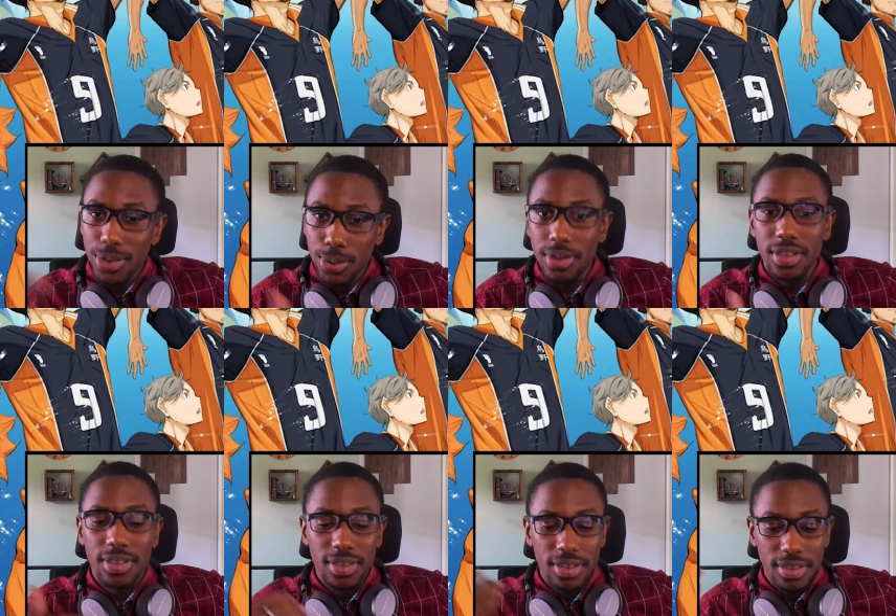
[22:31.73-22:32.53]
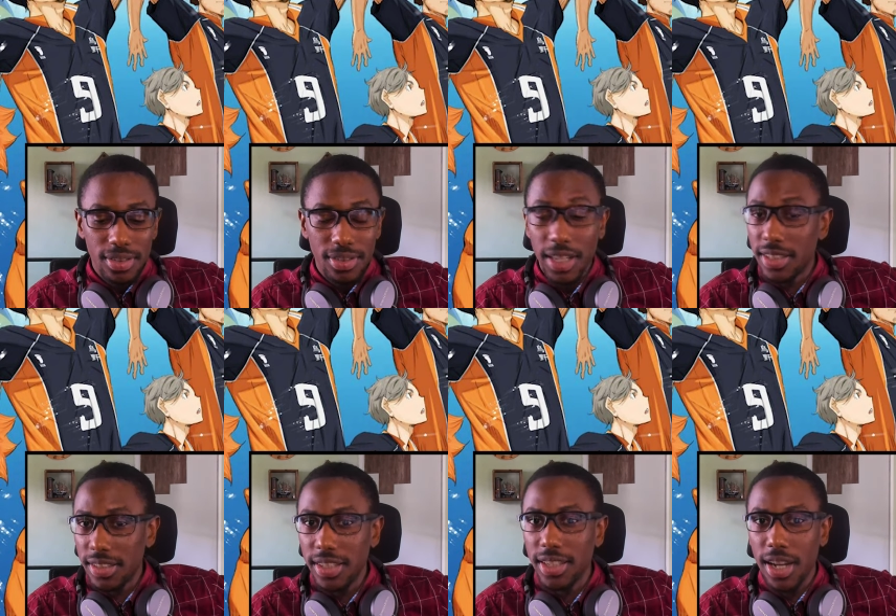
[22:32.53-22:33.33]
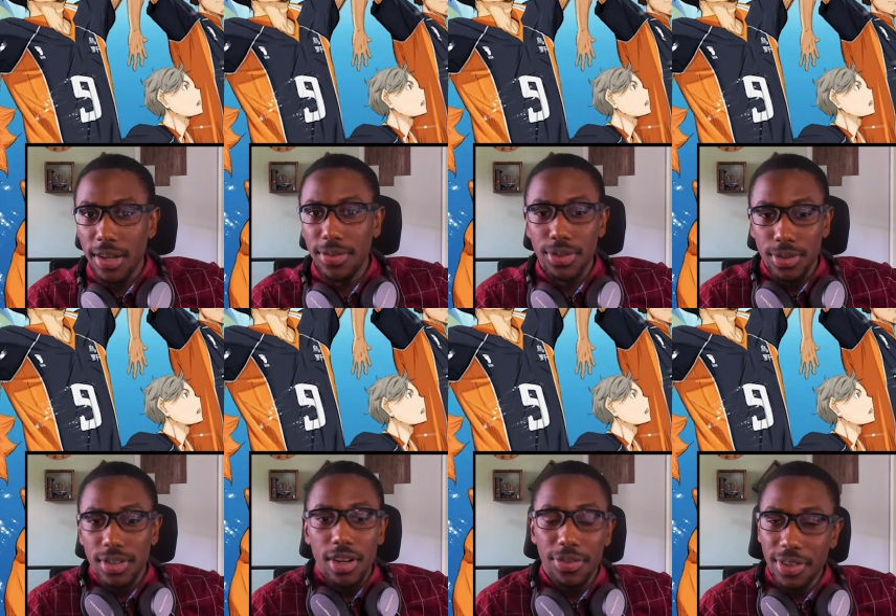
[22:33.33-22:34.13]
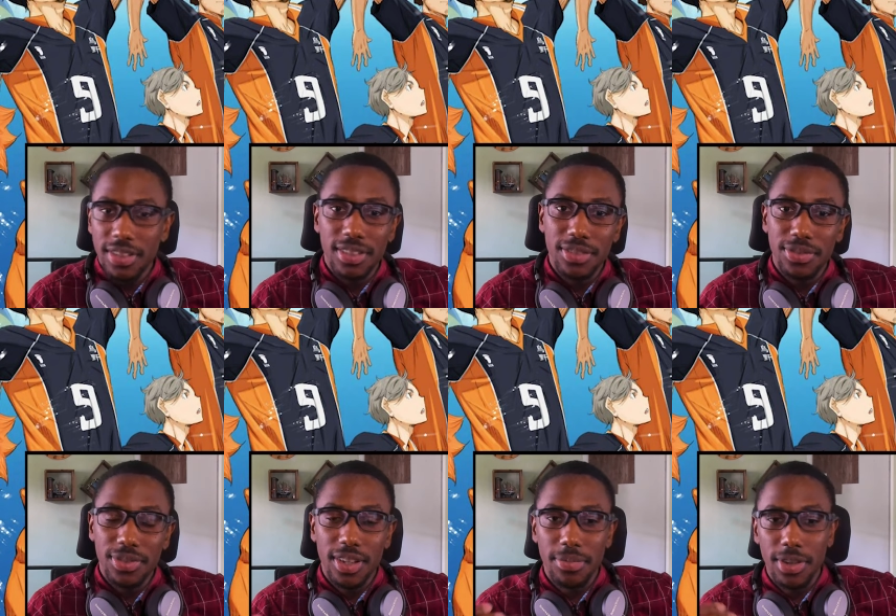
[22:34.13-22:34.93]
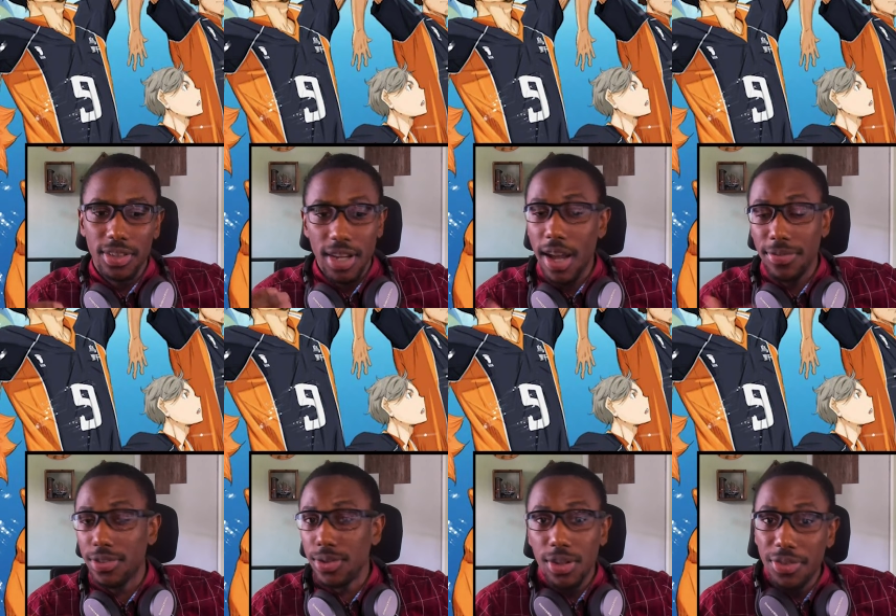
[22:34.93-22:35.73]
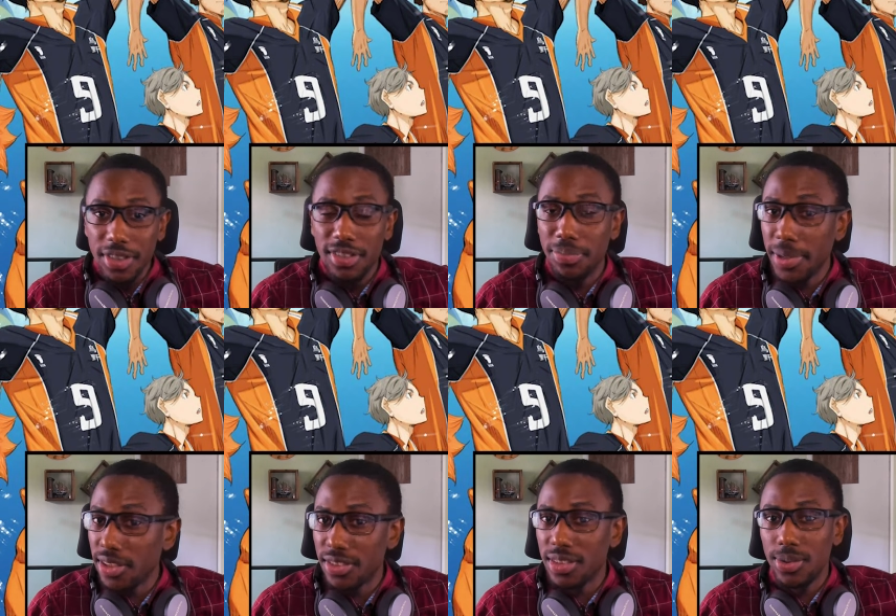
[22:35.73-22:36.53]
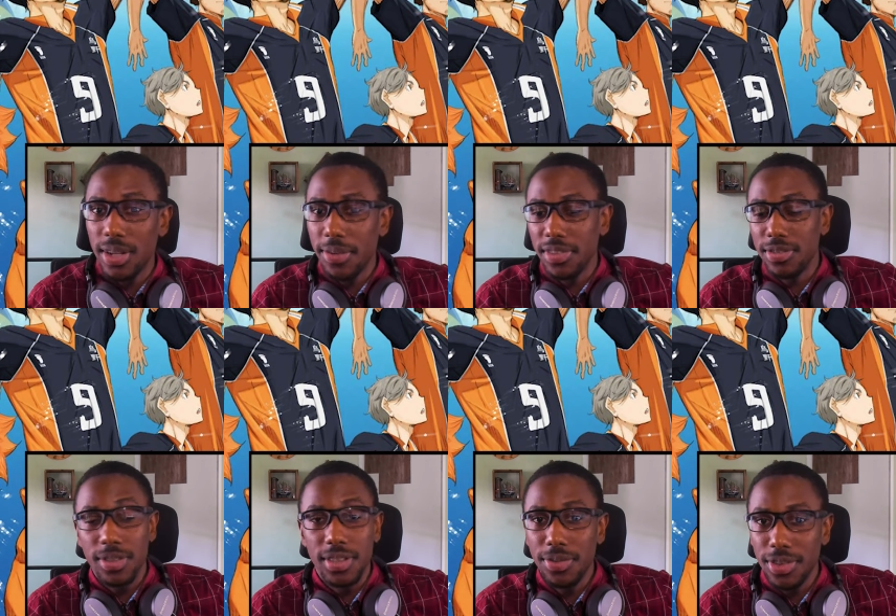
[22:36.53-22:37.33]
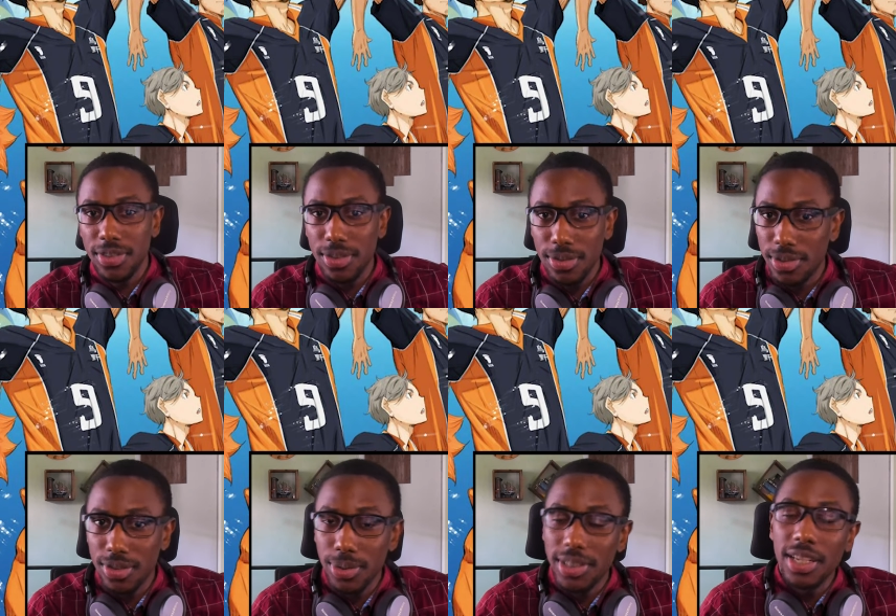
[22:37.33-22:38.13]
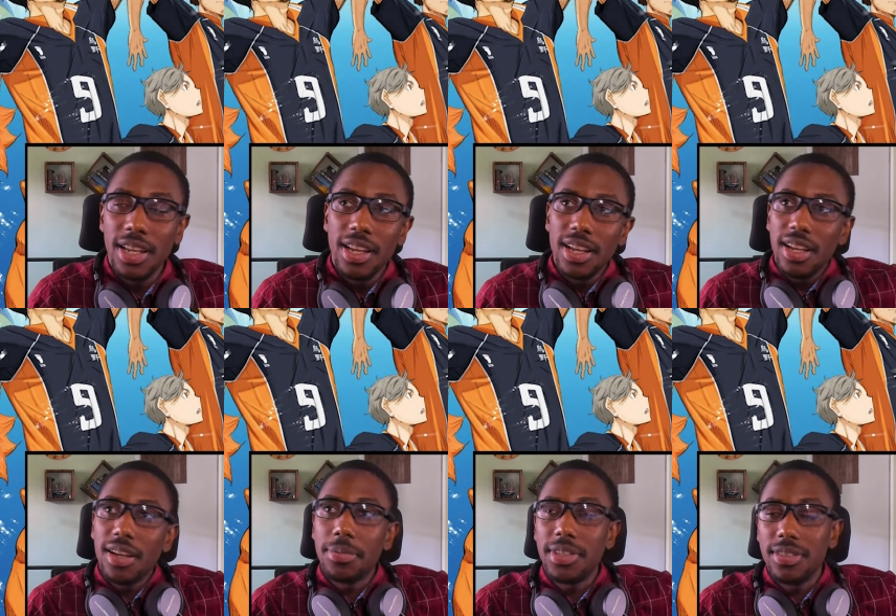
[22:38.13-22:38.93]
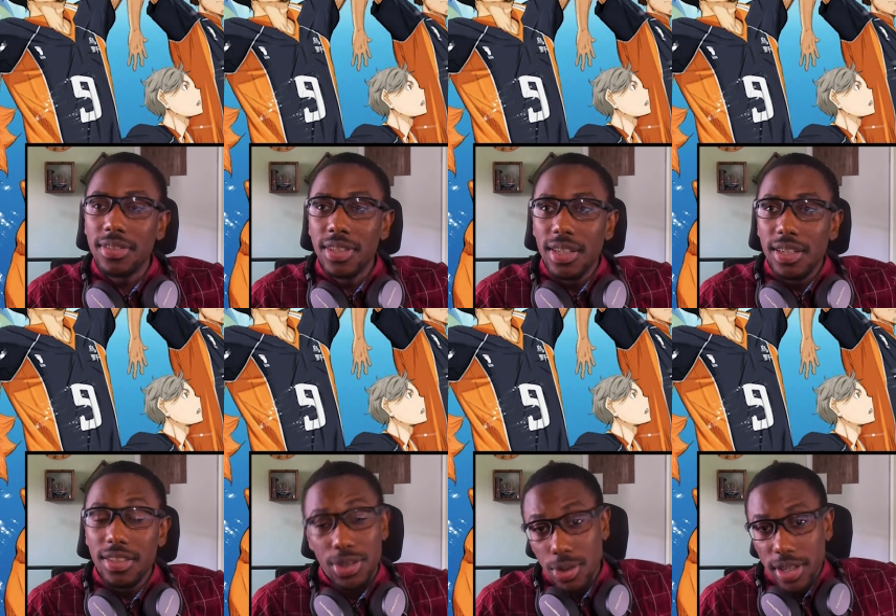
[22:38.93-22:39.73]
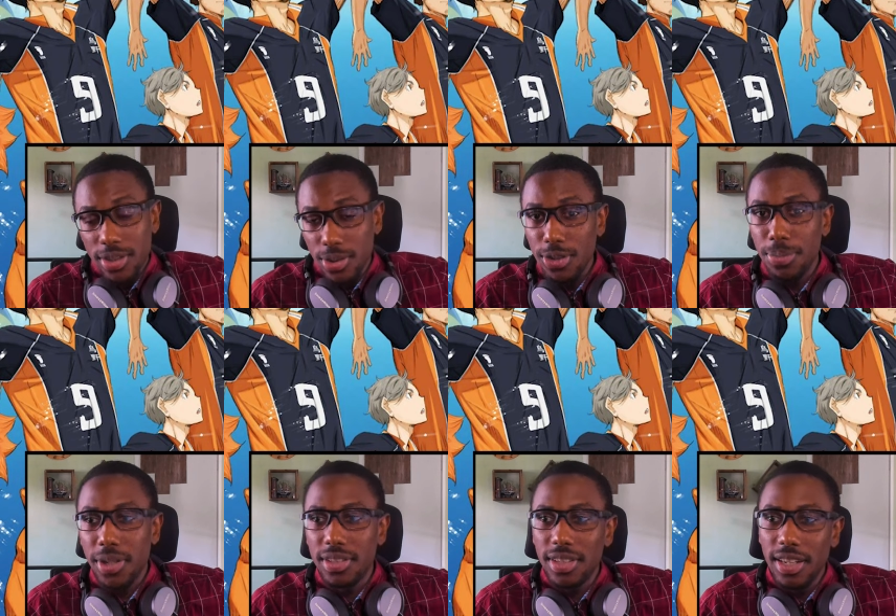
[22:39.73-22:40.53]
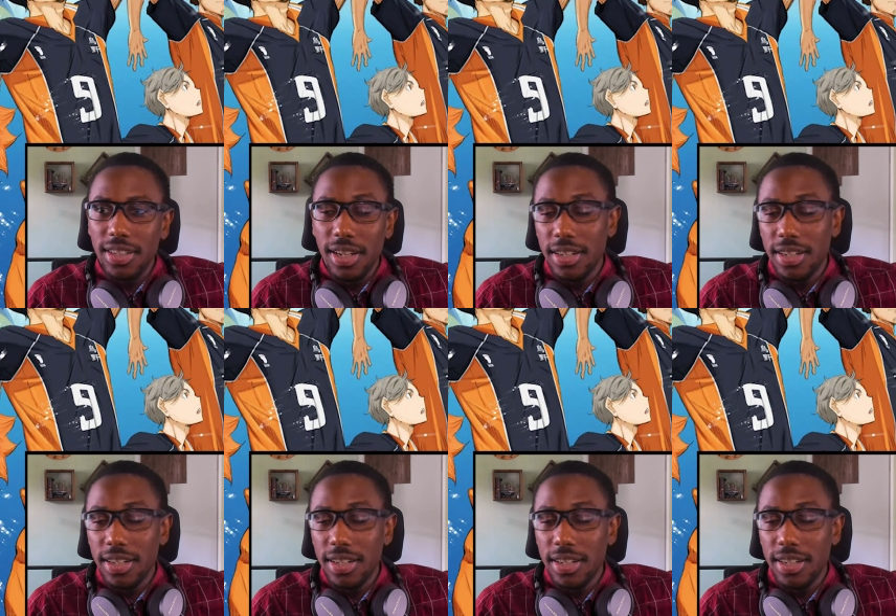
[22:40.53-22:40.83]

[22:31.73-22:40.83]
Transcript: Should that attack have a good offensive, have a good offensive player? They don't have their receivers to do it. I mean, Nishinoya is good, but